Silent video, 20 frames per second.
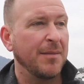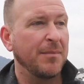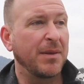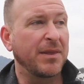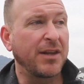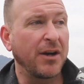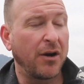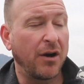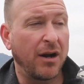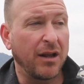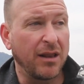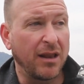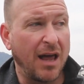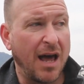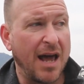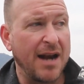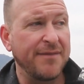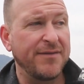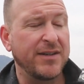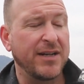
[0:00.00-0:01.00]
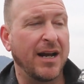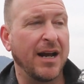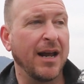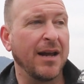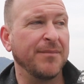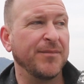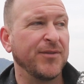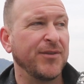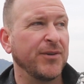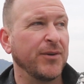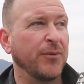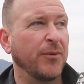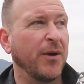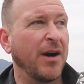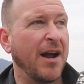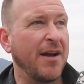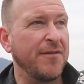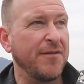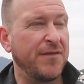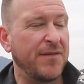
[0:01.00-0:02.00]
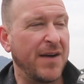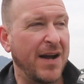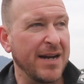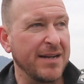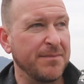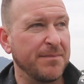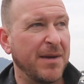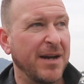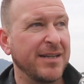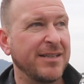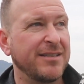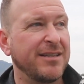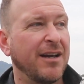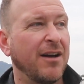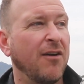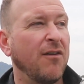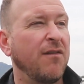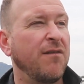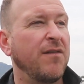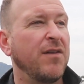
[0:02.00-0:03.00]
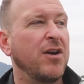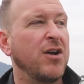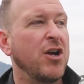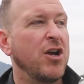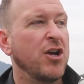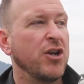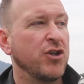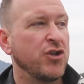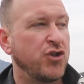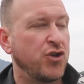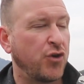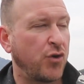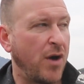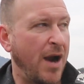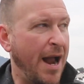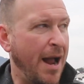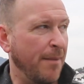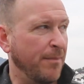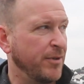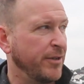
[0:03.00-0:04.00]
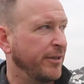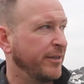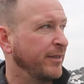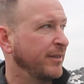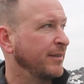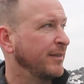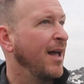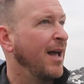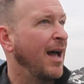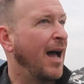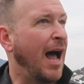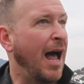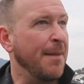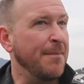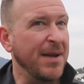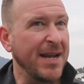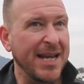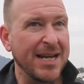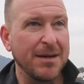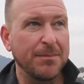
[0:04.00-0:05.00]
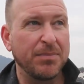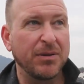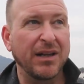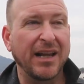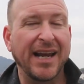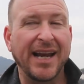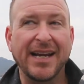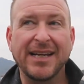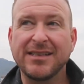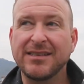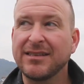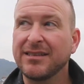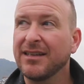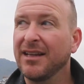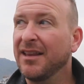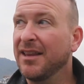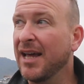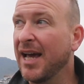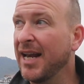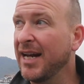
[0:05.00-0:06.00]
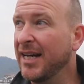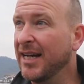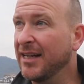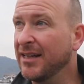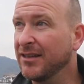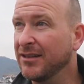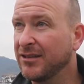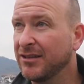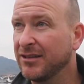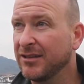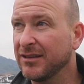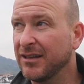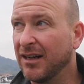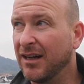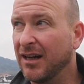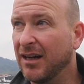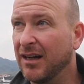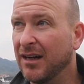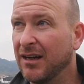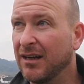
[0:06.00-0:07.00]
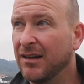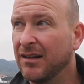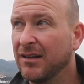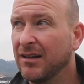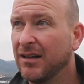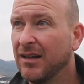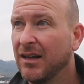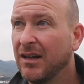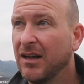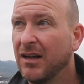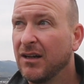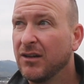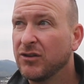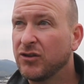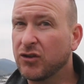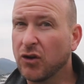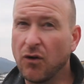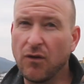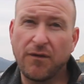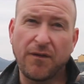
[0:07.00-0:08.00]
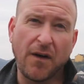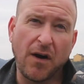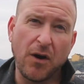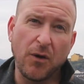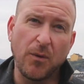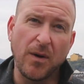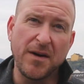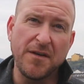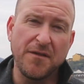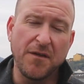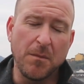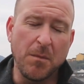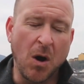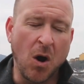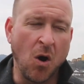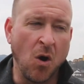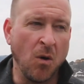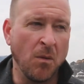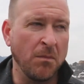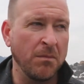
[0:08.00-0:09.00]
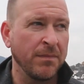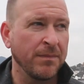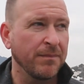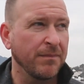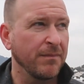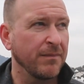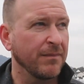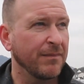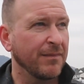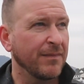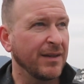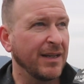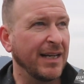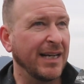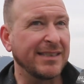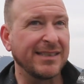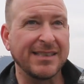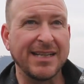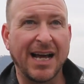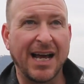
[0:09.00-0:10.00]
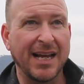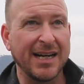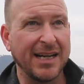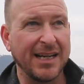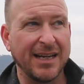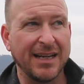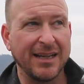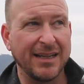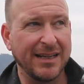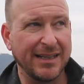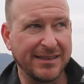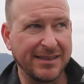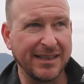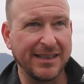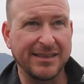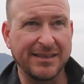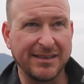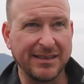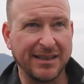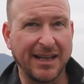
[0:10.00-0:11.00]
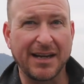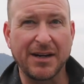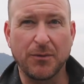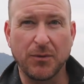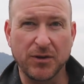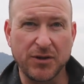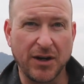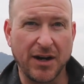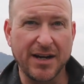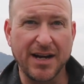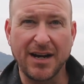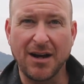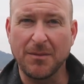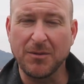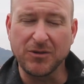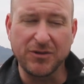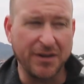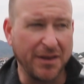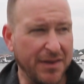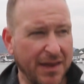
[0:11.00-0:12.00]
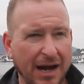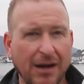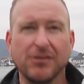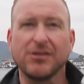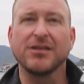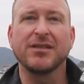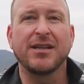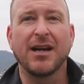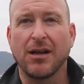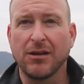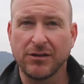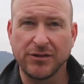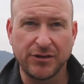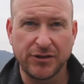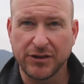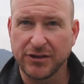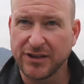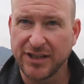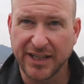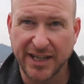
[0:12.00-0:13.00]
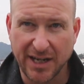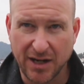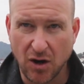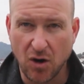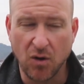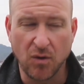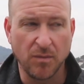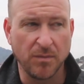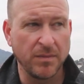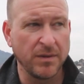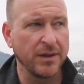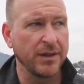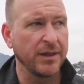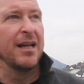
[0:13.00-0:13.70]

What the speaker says: but there are a lot of times where I find myself trapped. I'm in a place that is so far away from home. It's like we're talking almost $1,000 just to get home.